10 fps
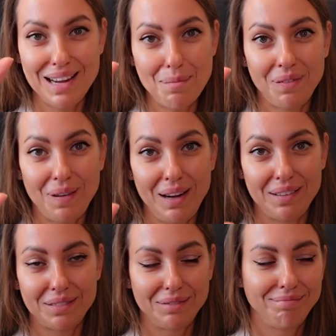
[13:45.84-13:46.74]
number
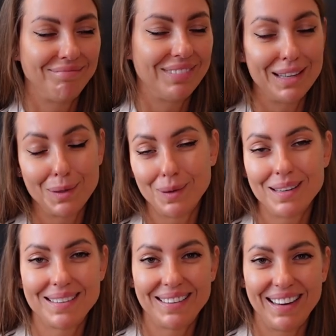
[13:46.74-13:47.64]
five, and
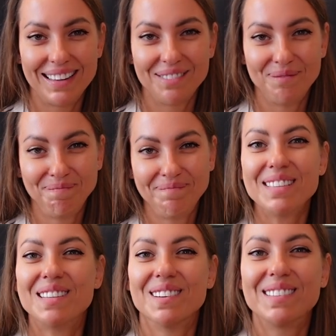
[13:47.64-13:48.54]
once again,
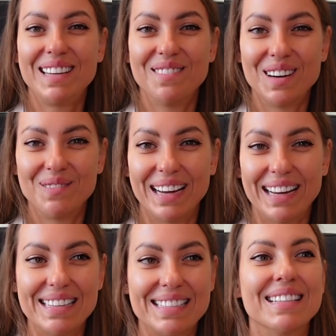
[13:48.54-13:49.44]
don't give up,
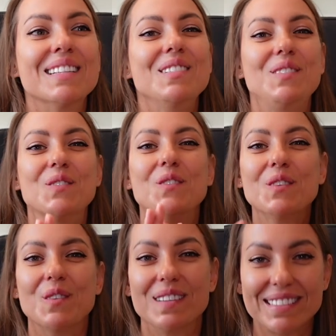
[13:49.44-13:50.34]
guys. Do
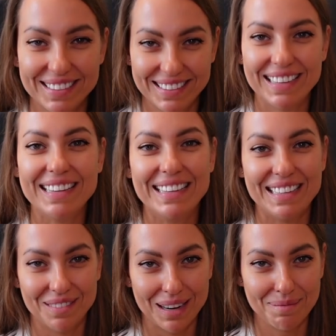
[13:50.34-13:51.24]
not
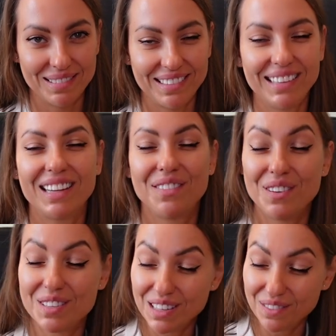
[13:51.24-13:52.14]
give up. Give
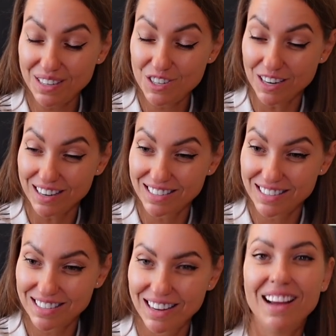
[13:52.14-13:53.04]
yourself a
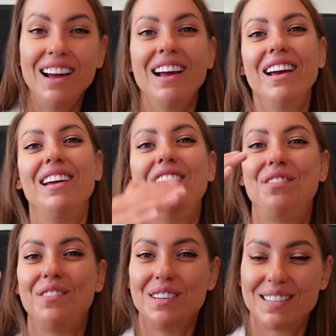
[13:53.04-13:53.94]
chance.
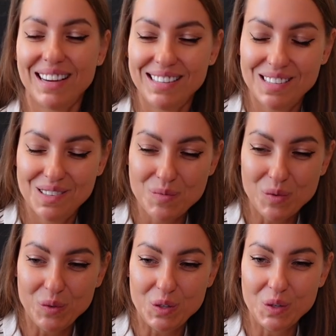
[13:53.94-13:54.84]
If you decided to
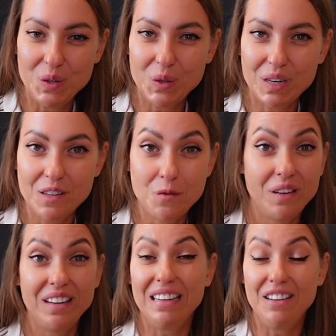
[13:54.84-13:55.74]
move to a new
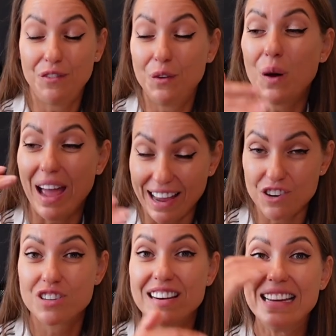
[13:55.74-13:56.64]
country, if you
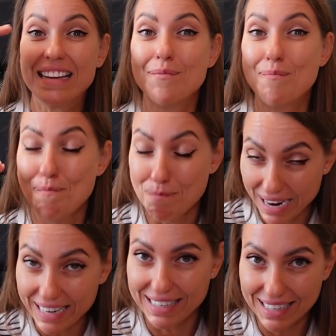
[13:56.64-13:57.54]
actually
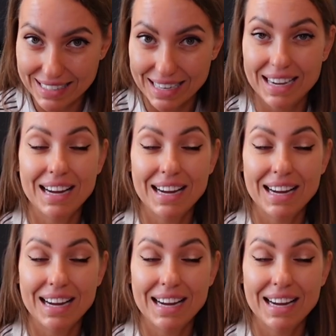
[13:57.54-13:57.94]
made it,